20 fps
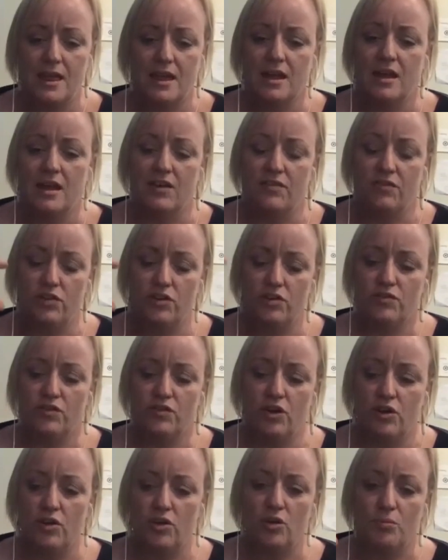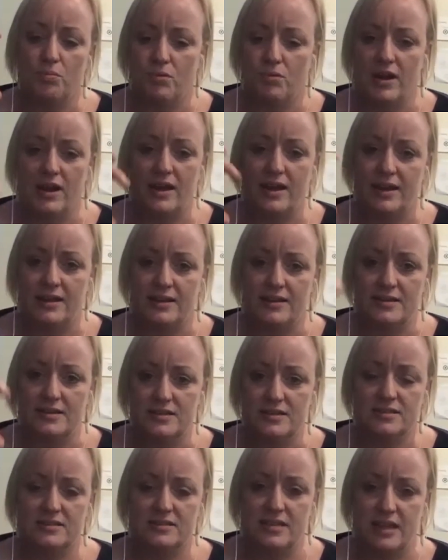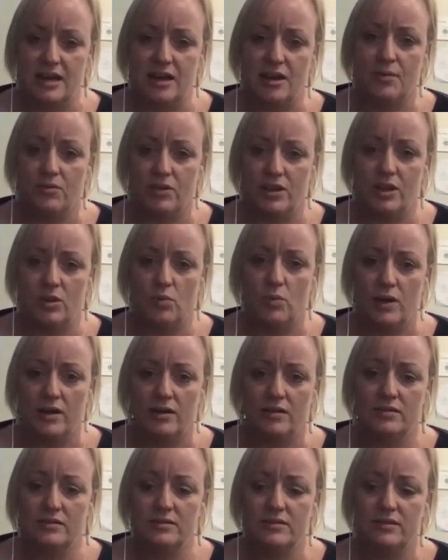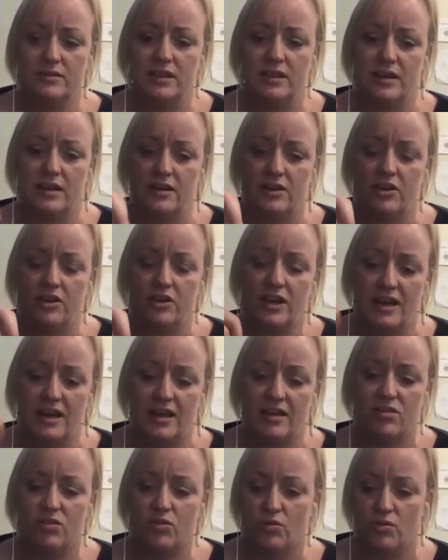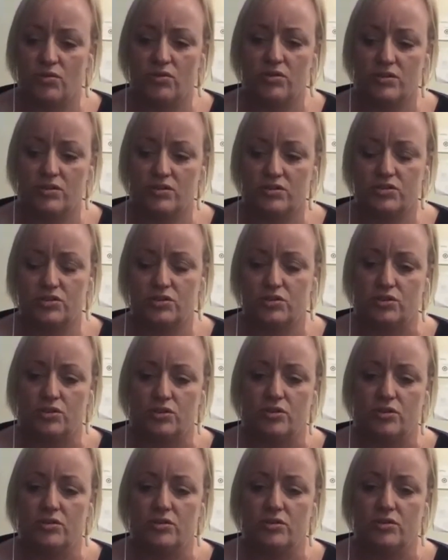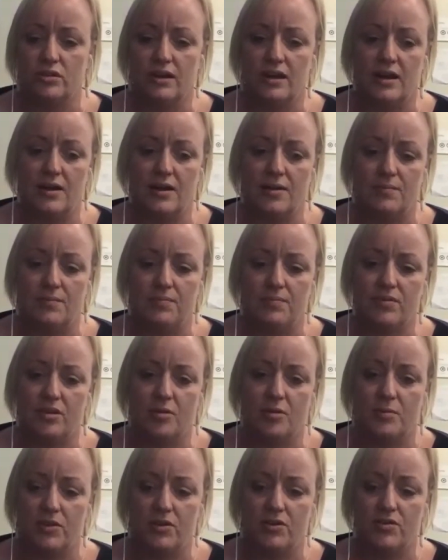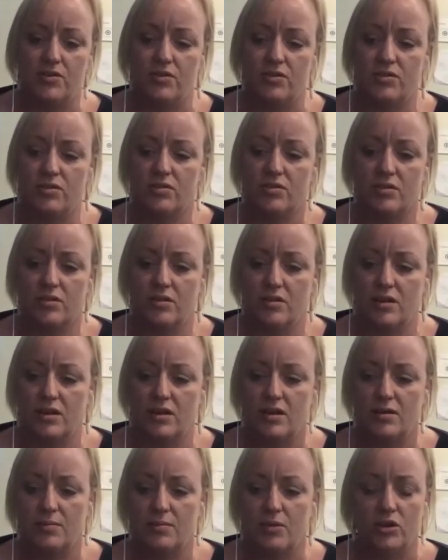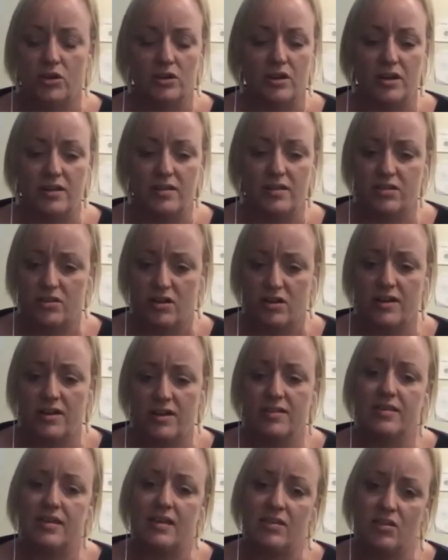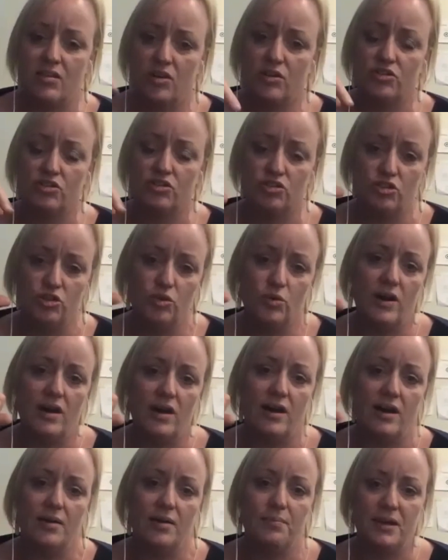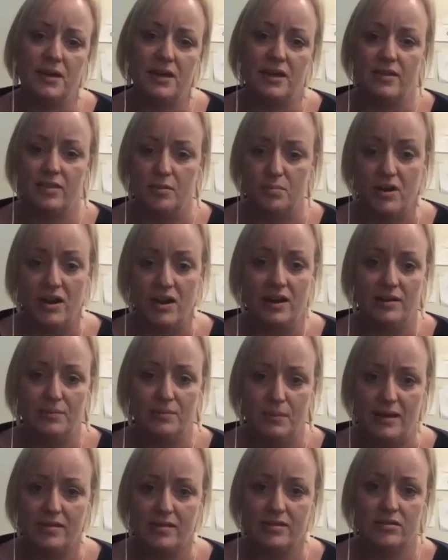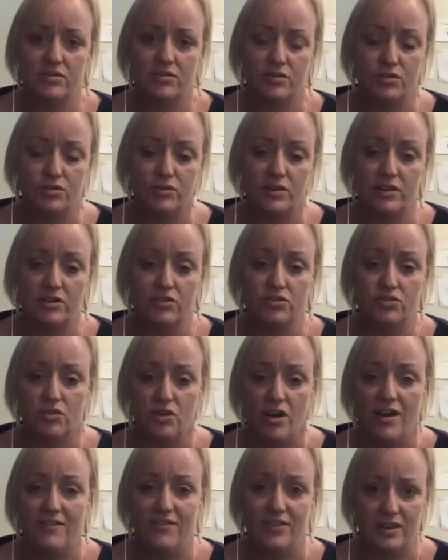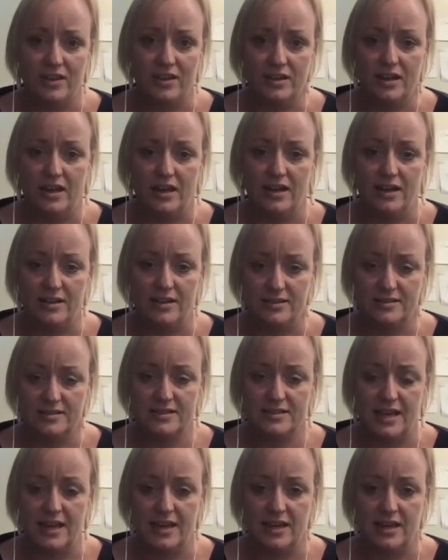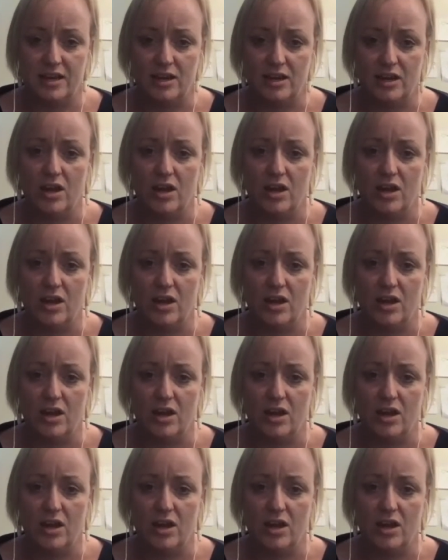if you've got your brand set up really well, then you can outsource it to some of those online sites, as long as you are being the brand ambassador and really driving it and understanding